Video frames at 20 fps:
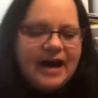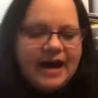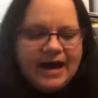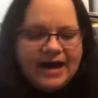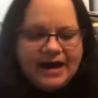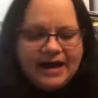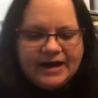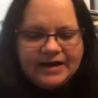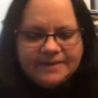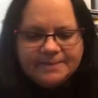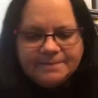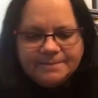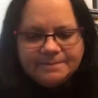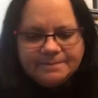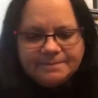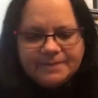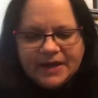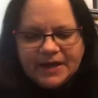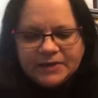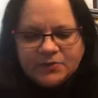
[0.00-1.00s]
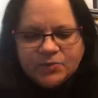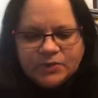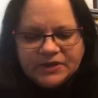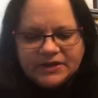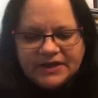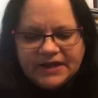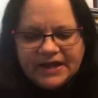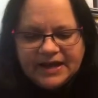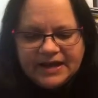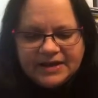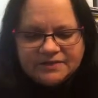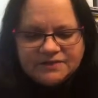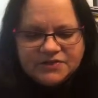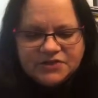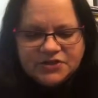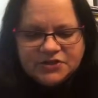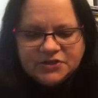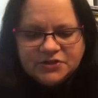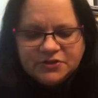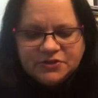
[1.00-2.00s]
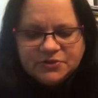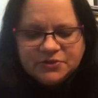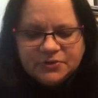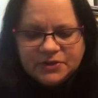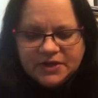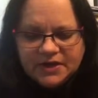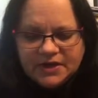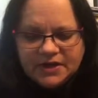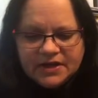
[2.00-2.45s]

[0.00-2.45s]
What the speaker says: I wouldn't have to